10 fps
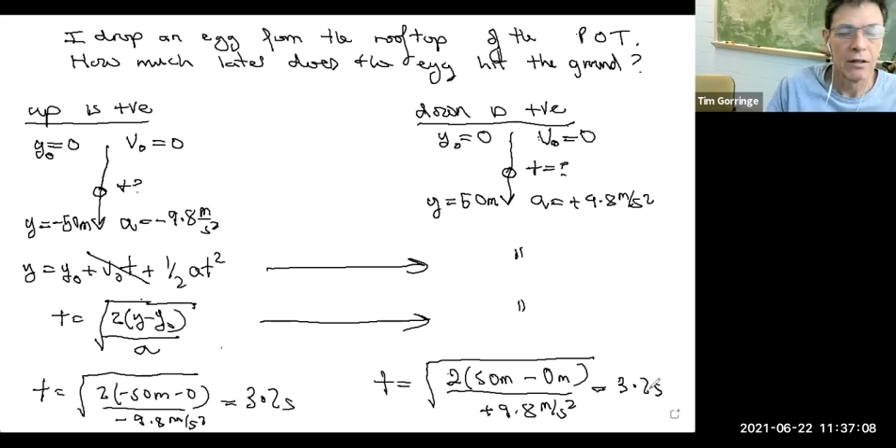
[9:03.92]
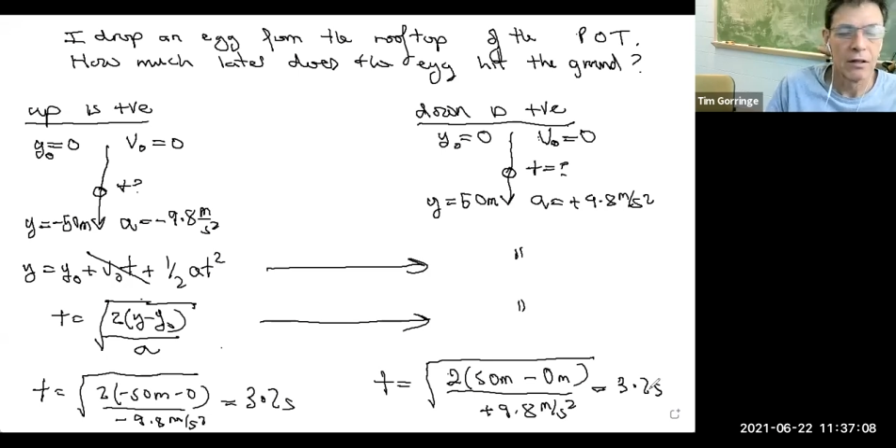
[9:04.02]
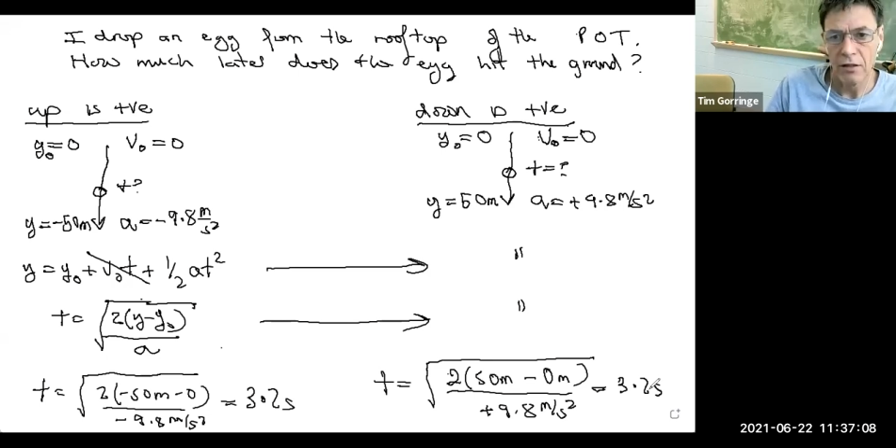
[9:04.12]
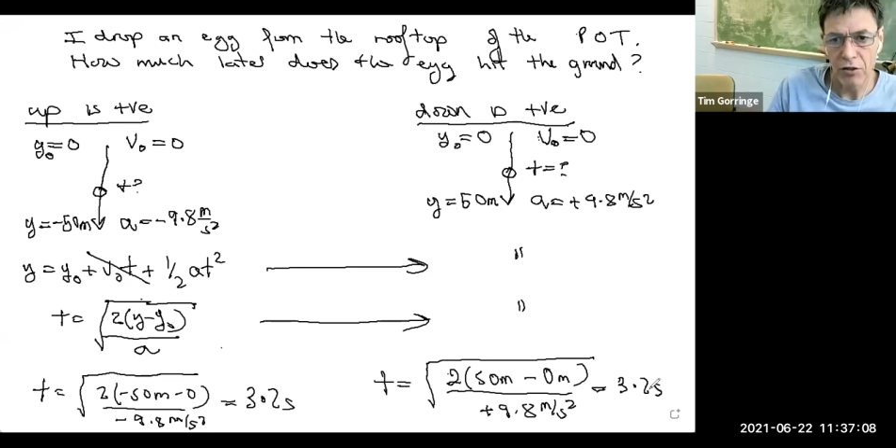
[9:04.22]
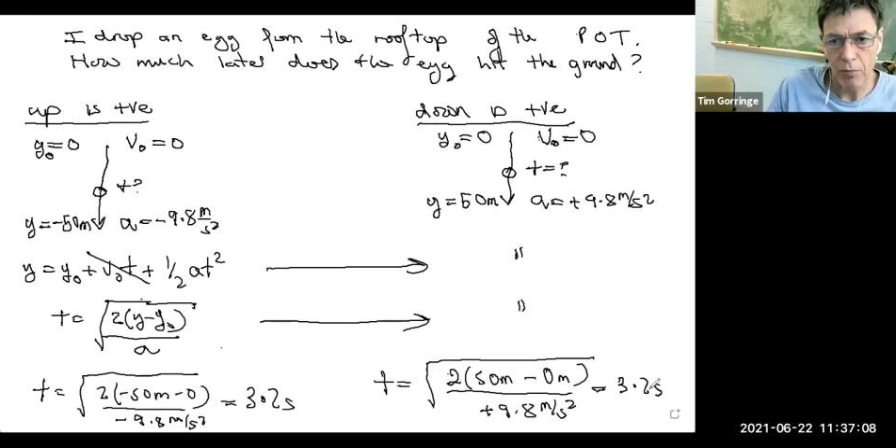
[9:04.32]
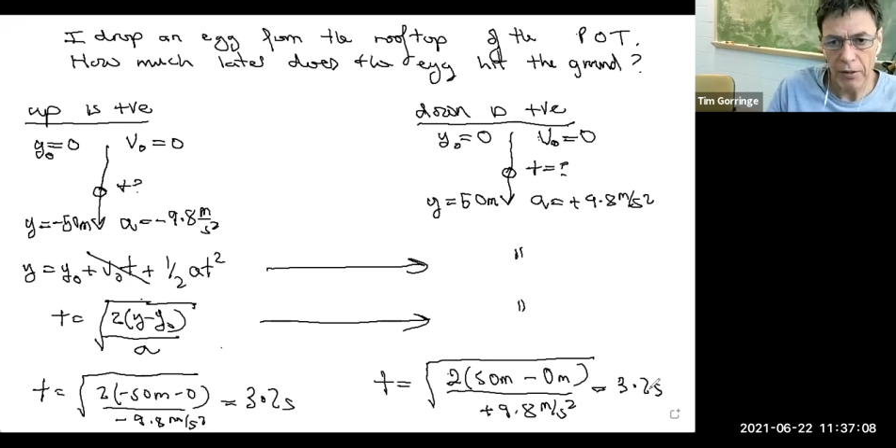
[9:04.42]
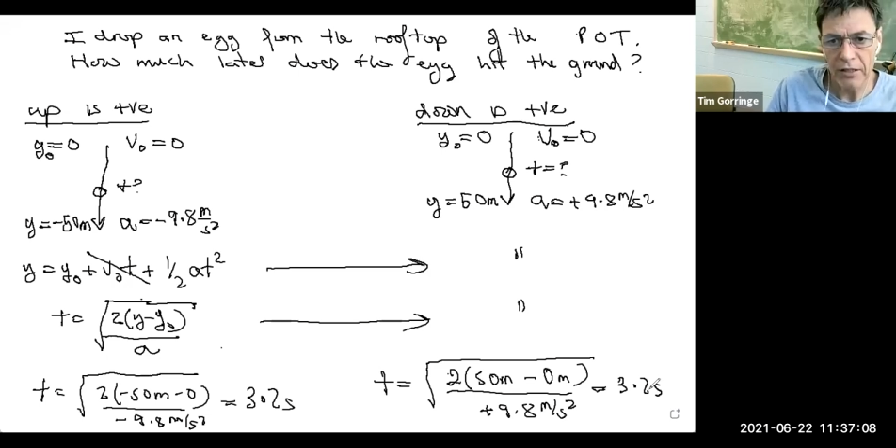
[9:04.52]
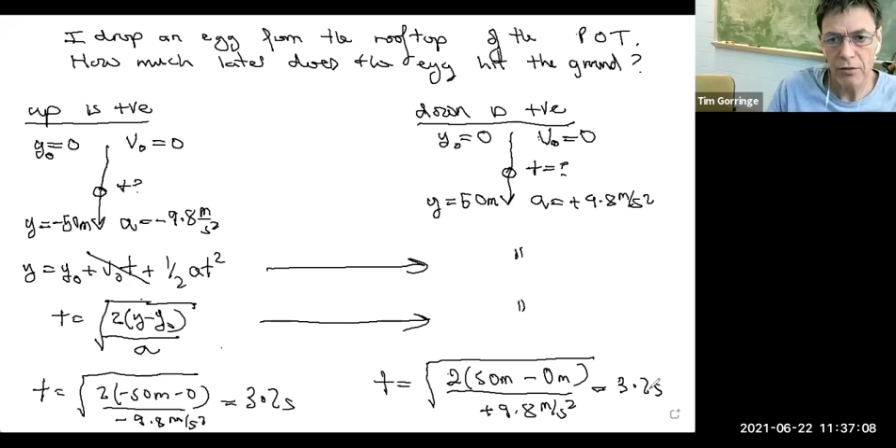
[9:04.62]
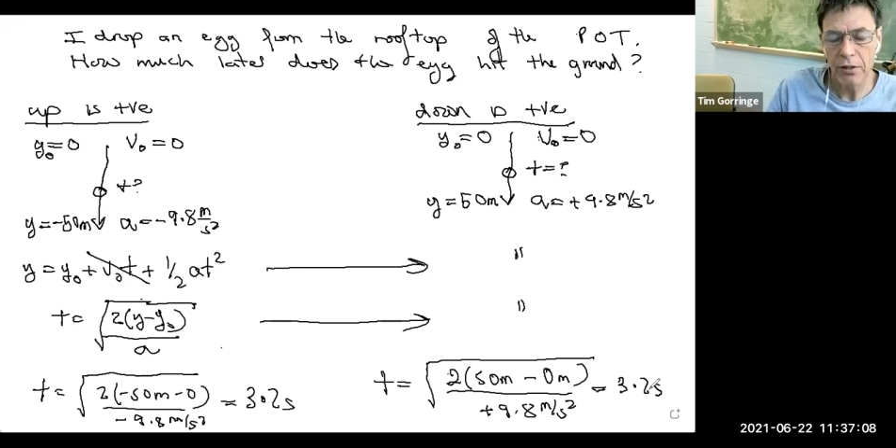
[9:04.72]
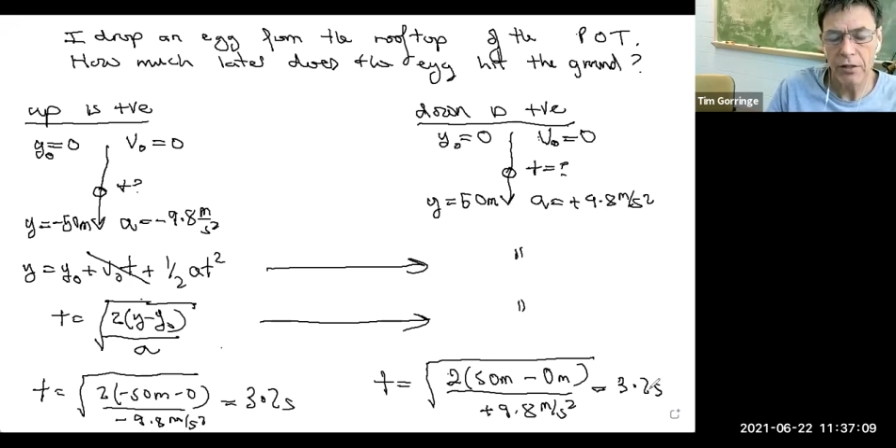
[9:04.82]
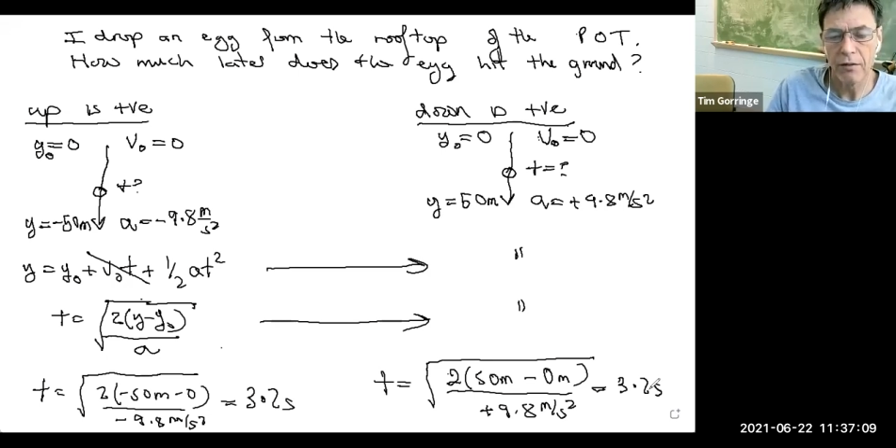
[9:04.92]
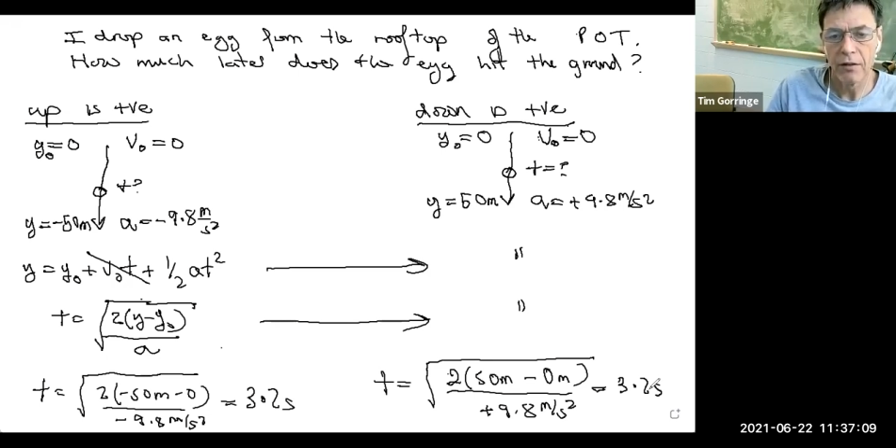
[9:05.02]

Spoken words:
displacement,